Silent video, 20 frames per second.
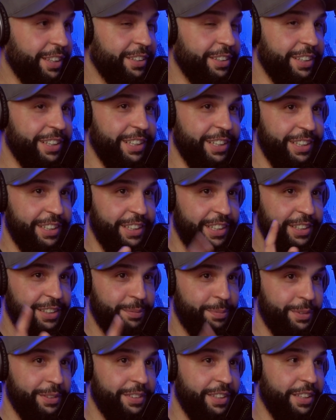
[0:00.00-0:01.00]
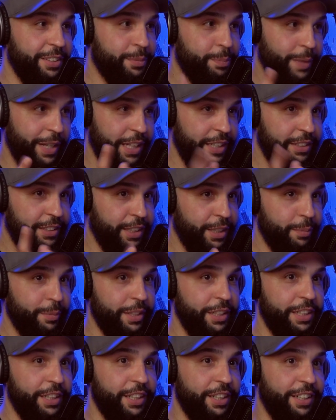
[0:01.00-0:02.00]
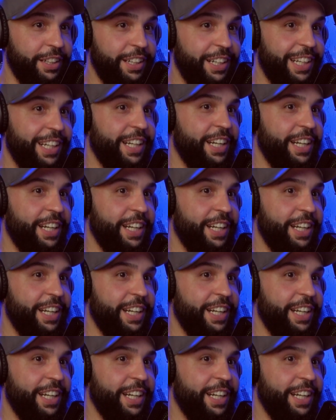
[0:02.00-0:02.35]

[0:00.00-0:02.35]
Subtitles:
You're gonna get possessed by a demon here,